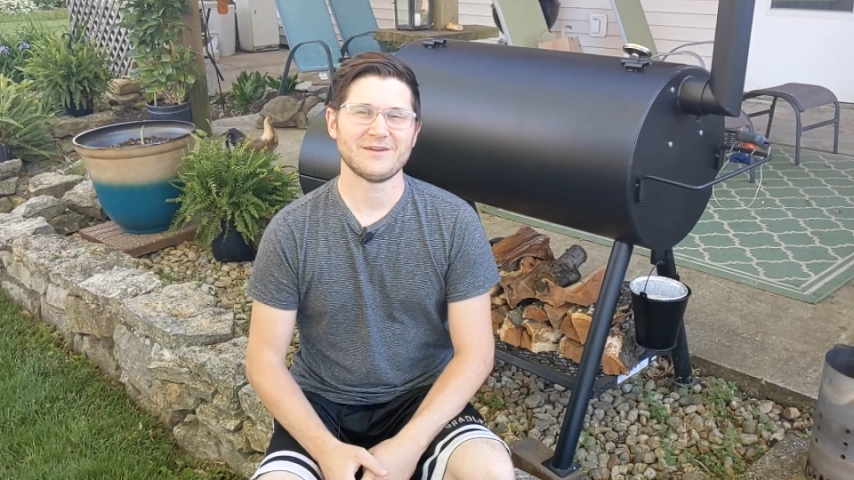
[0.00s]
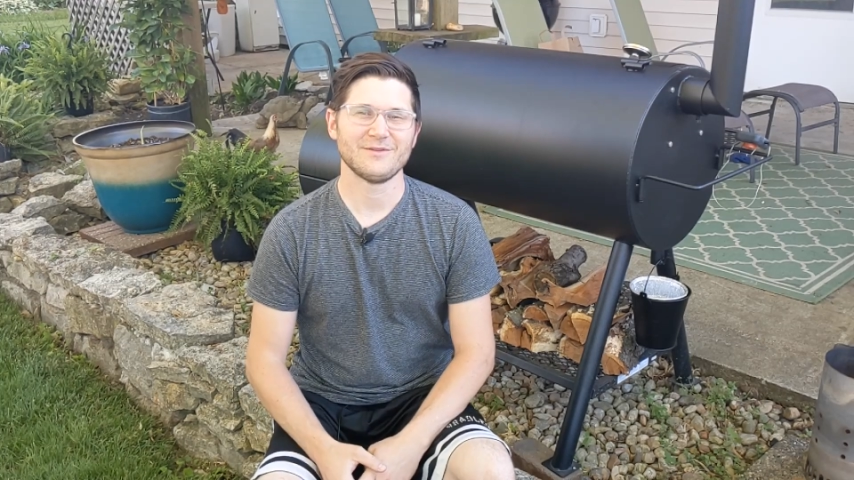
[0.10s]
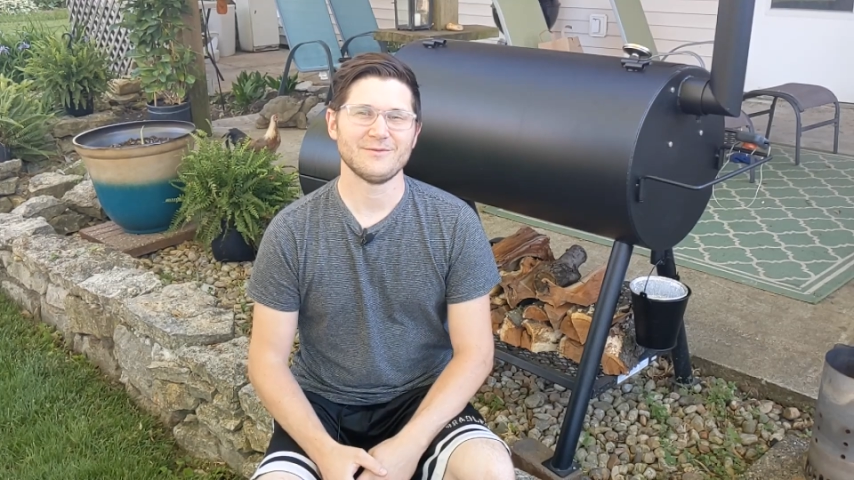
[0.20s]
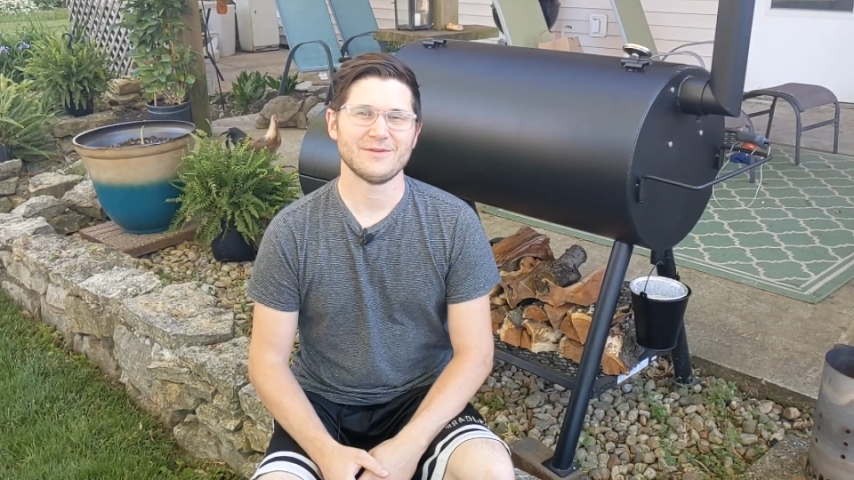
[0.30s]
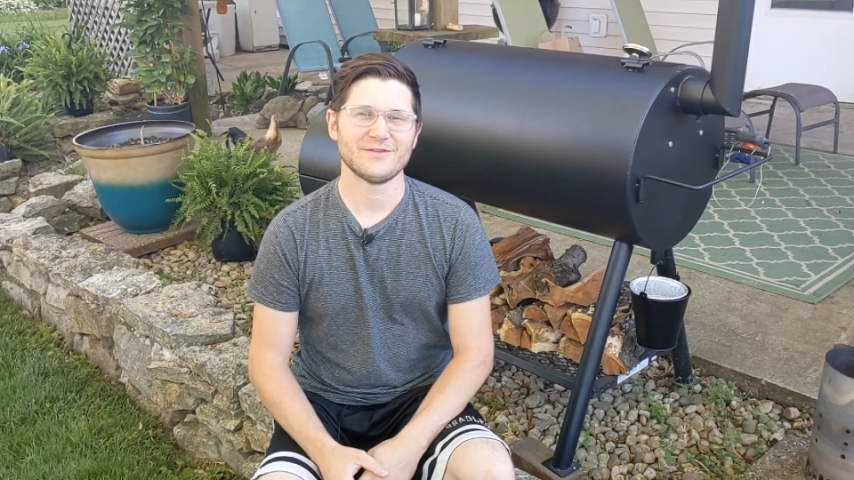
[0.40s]
to
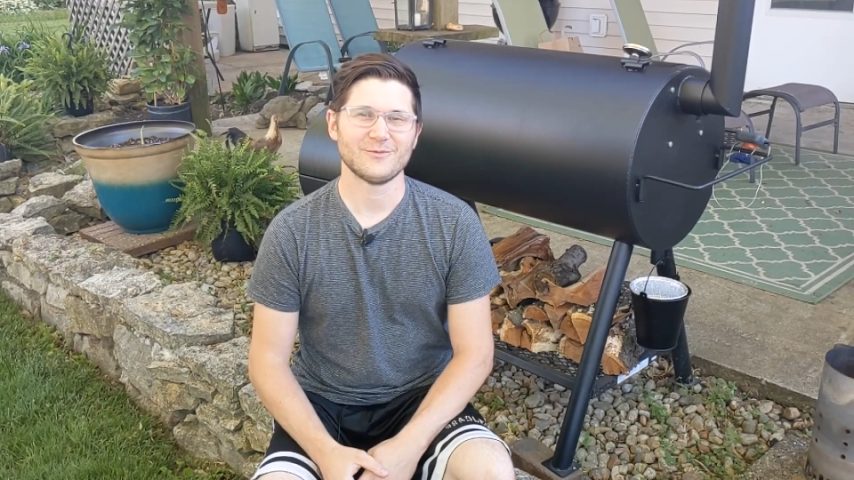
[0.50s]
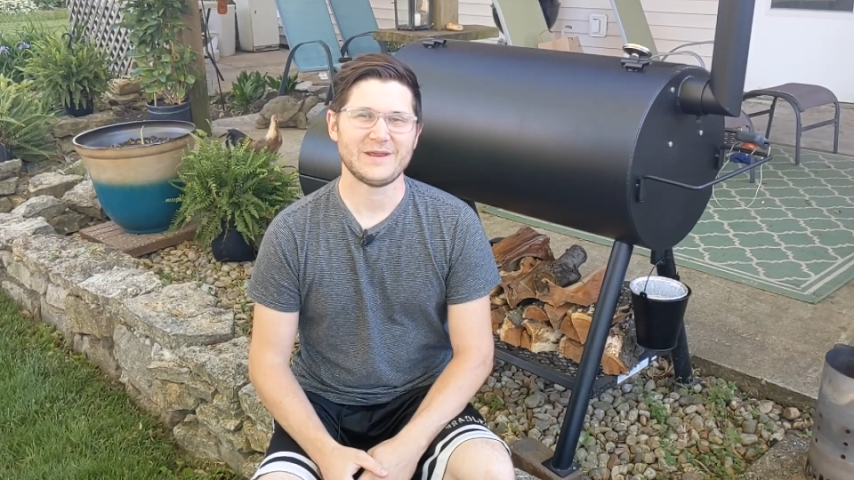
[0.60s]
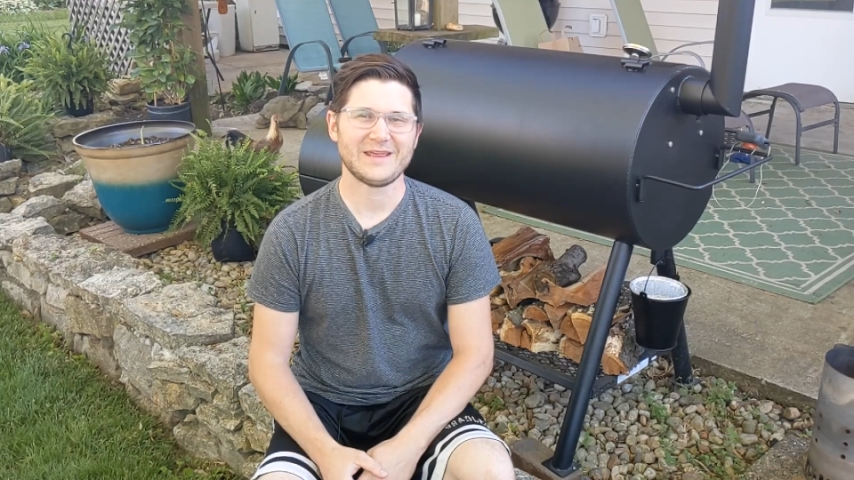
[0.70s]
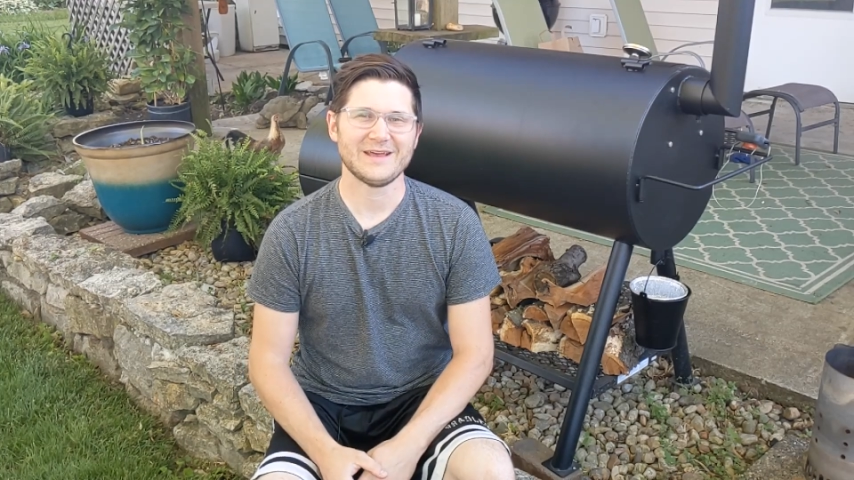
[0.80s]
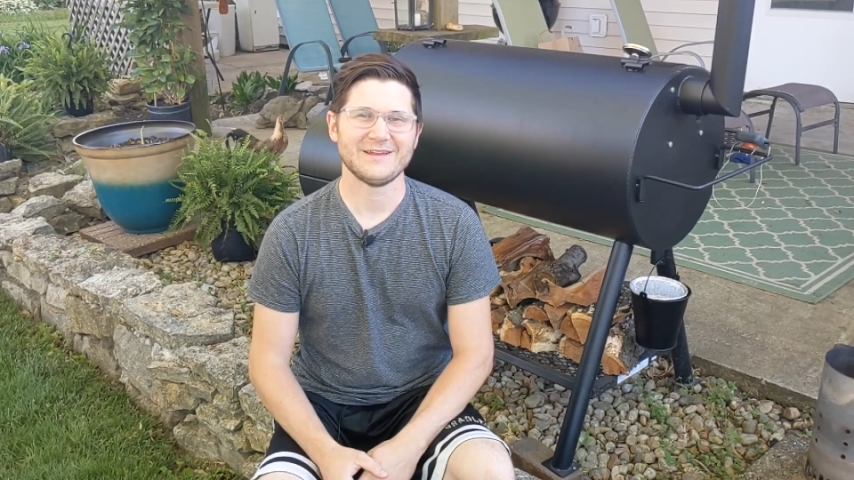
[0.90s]
do this
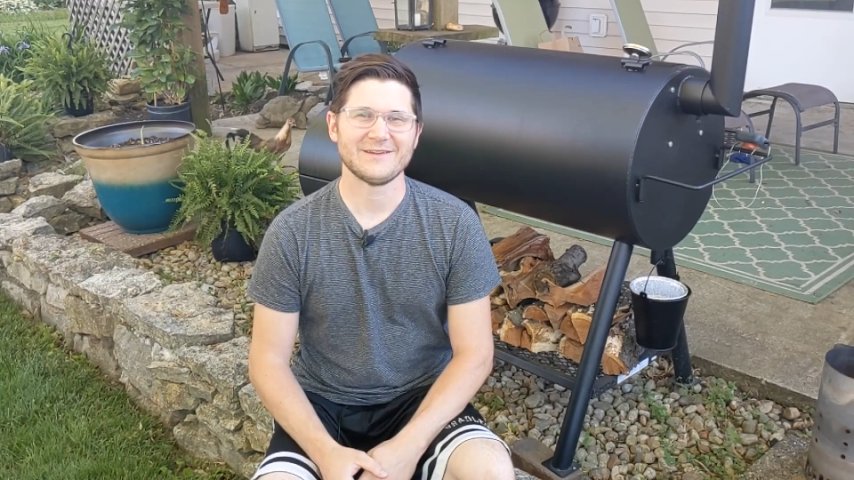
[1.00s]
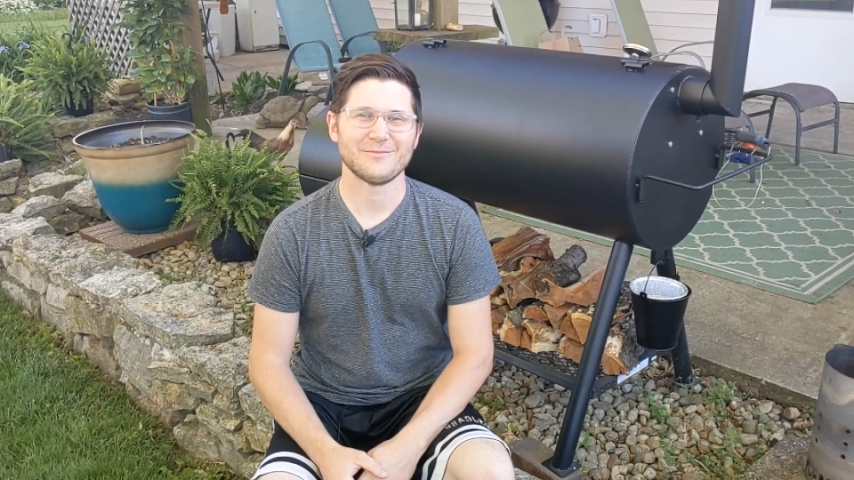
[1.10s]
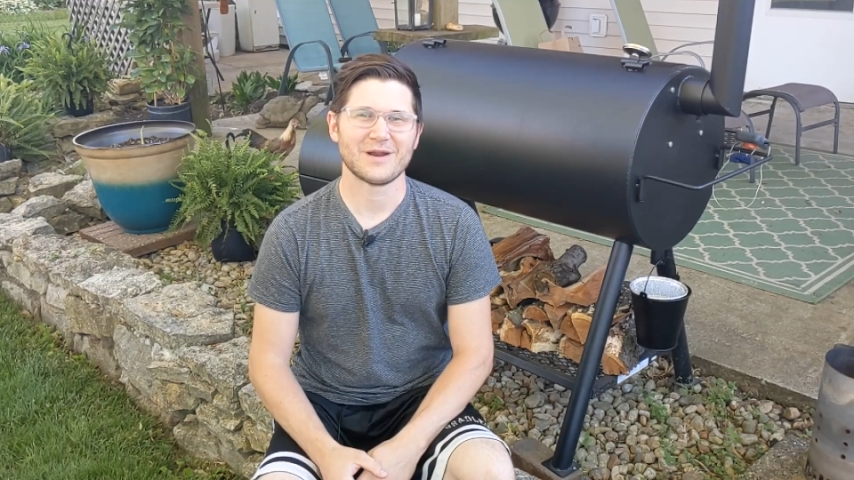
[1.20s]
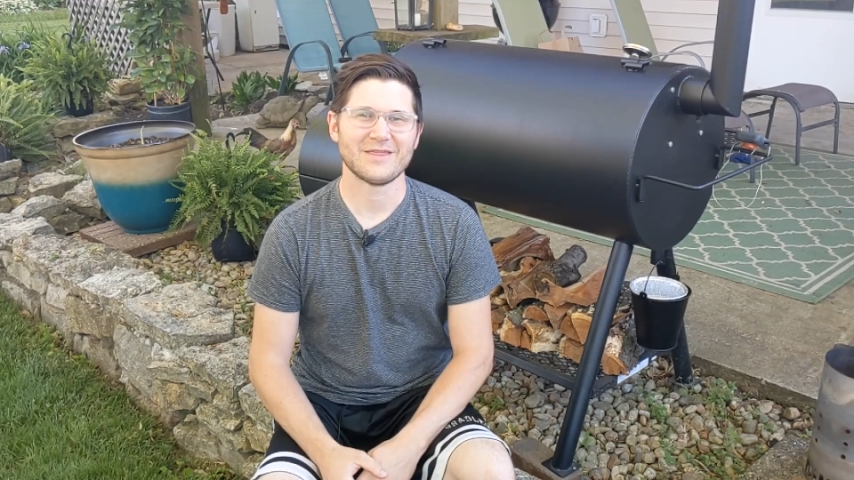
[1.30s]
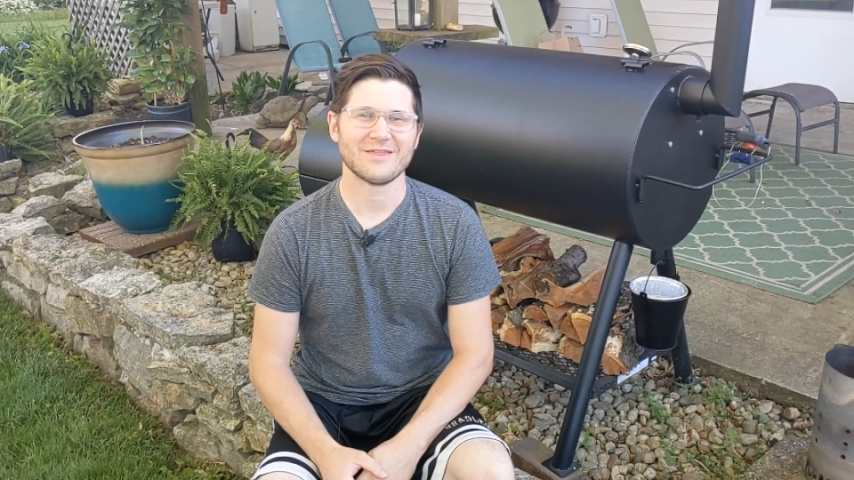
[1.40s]
weekend,
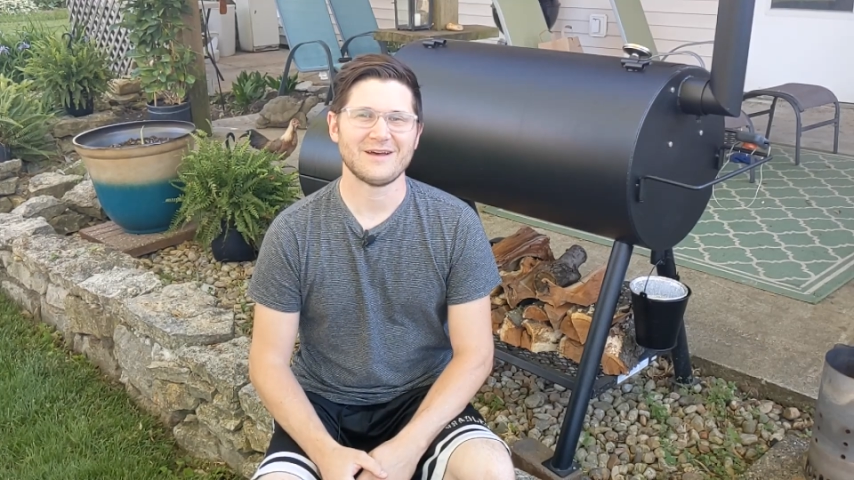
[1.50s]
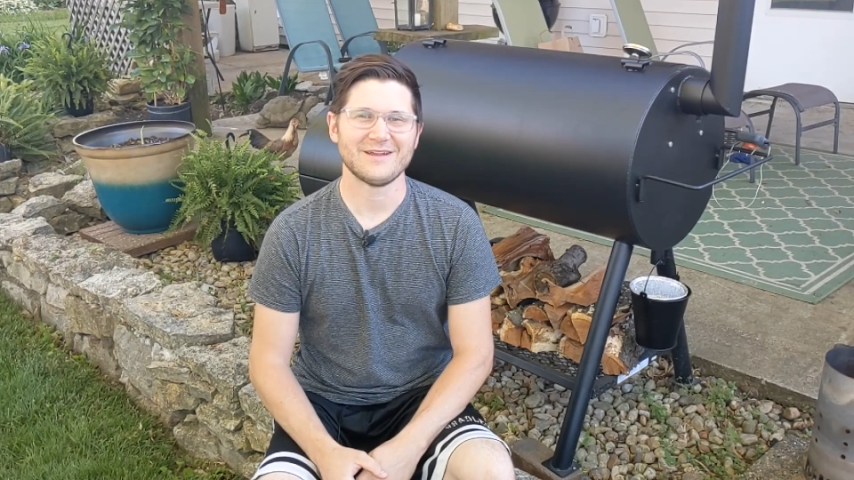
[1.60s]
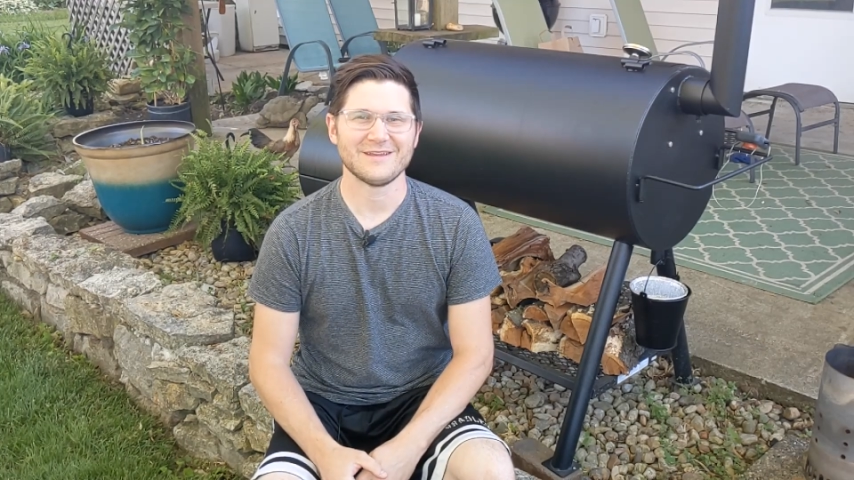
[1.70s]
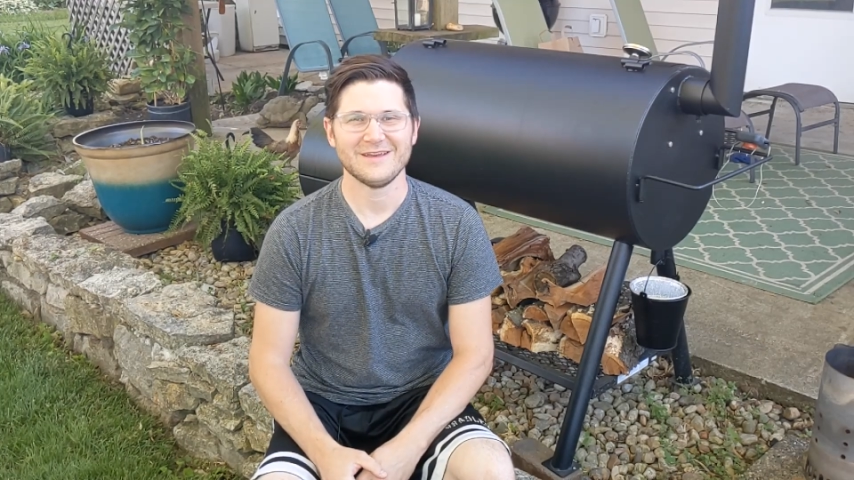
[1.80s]
but I thought